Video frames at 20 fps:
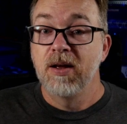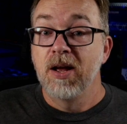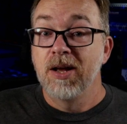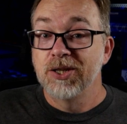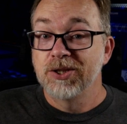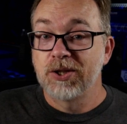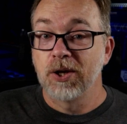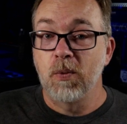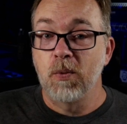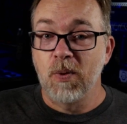
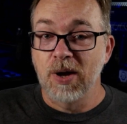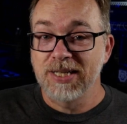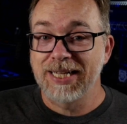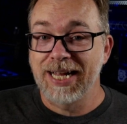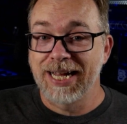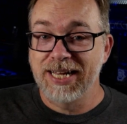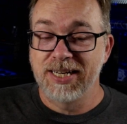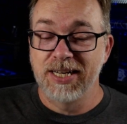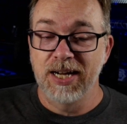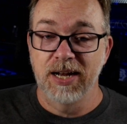So once I
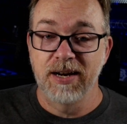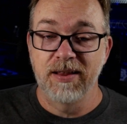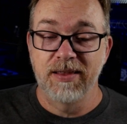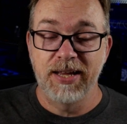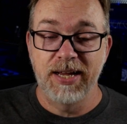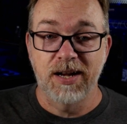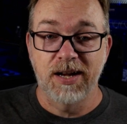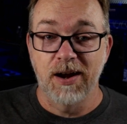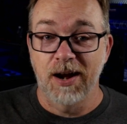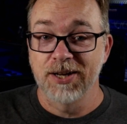had done the
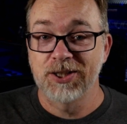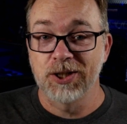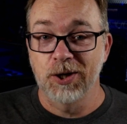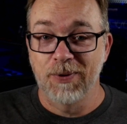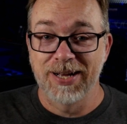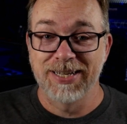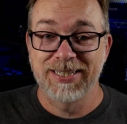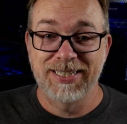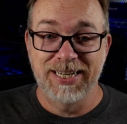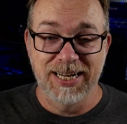
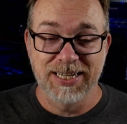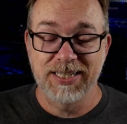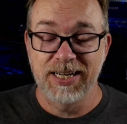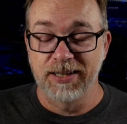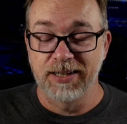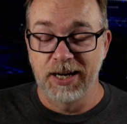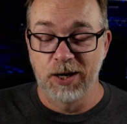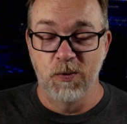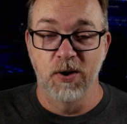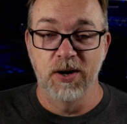CasaOS testing
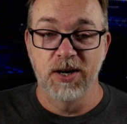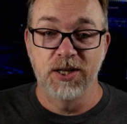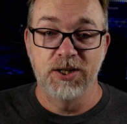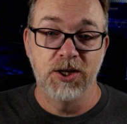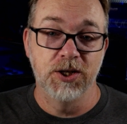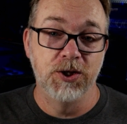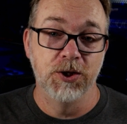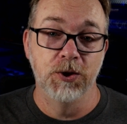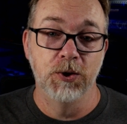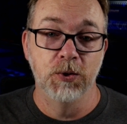that I wanted to
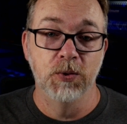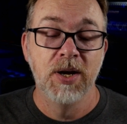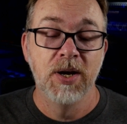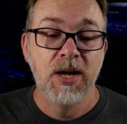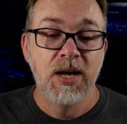do,